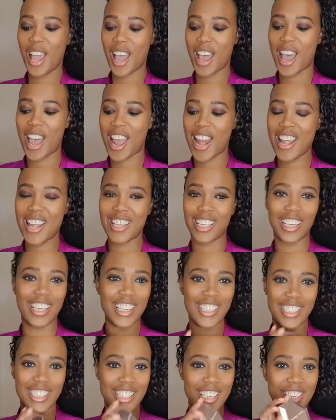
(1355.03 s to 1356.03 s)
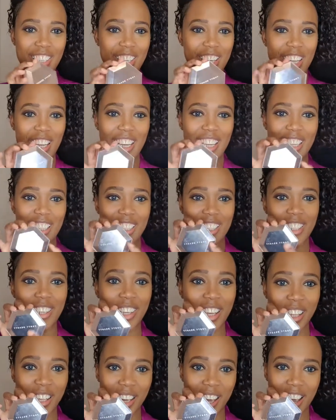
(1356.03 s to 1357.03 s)
And it's literally, just
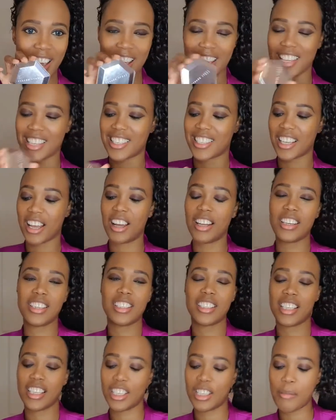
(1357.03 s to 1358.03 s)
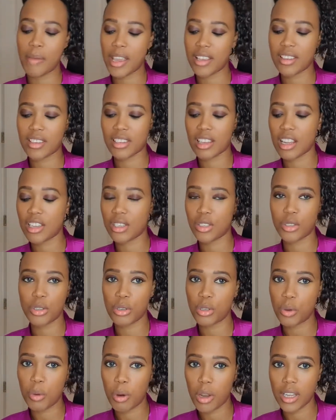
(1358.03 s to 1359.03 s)
look at the case. Honestly, she makes such
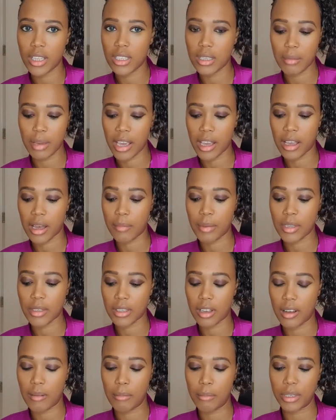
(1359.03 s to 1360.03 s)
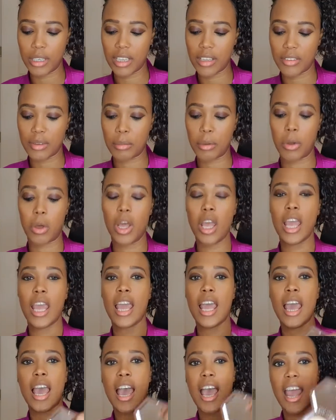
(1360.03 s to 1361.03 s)
good quality makeup. It's unbelievable.
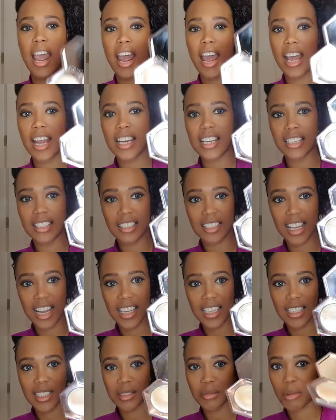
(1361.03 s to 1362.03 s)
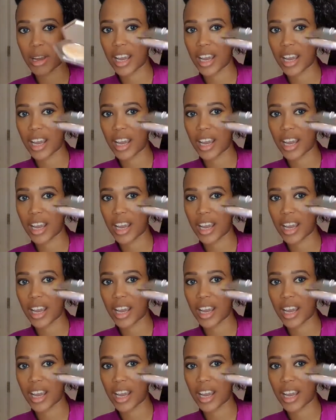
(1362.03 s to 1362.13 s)
And that's